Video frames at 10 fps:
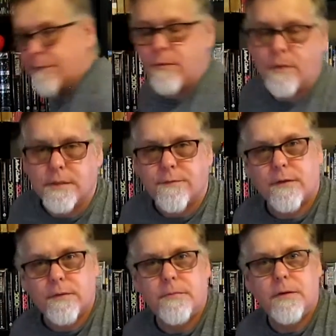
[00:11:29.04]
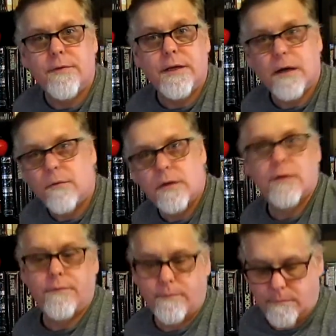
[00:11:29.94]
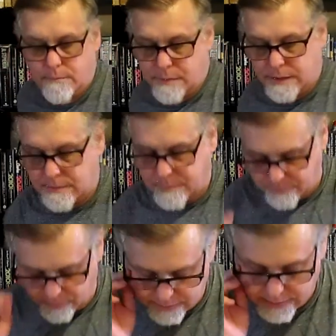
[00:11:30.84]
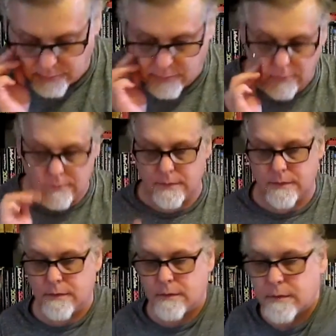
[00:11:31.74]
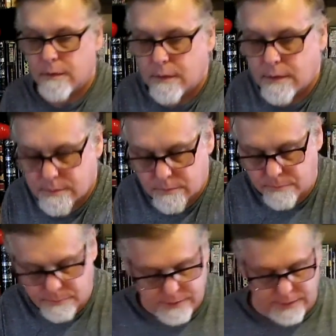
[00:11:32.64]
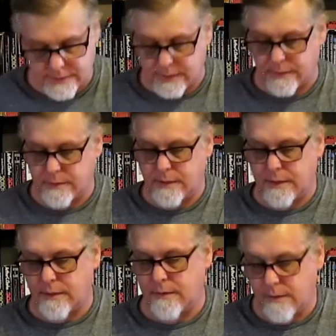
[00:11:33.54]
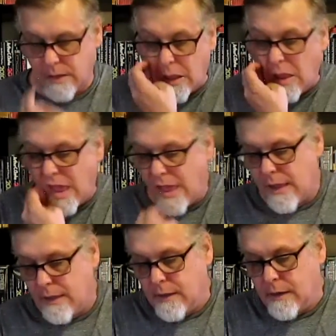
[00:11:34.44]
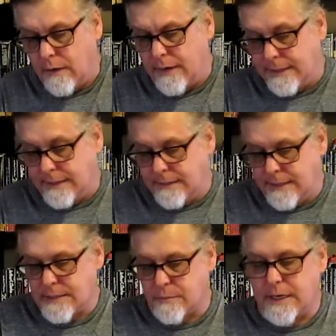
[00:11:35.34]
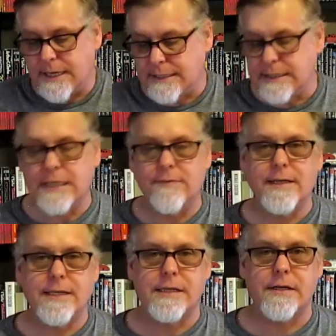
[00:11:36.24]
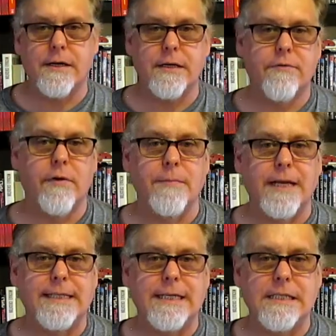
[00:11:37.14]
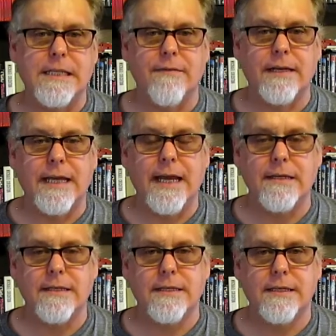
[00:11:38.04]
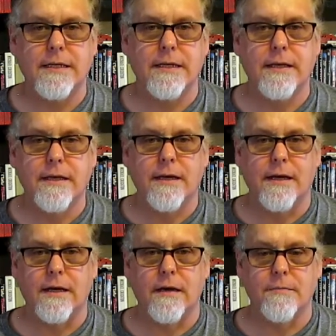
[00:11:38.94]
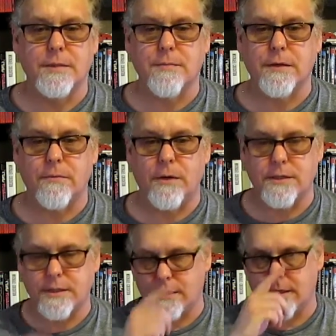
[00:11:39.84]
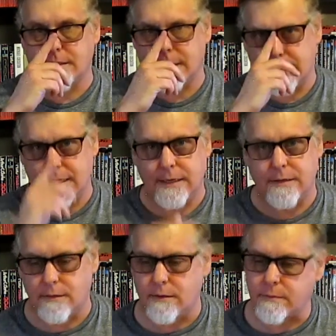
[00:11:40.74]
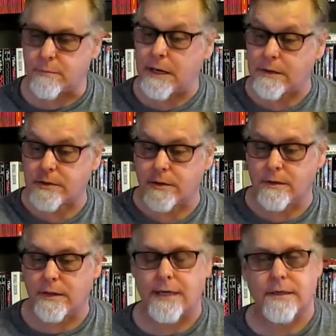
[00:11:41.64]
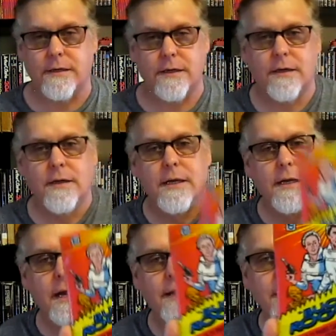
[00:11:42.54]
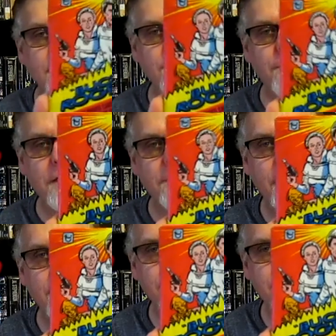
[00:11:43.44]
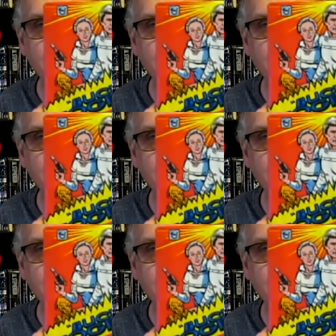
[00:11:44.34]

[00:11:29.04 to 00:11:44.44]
if it wasn't for the movie, I wouldn't have picked up the book at all. So set that there. All right, next we got a TV series from 1978. Something I watched a lot as a kid, along with Battlestar Galactica, and that's Buck Rogers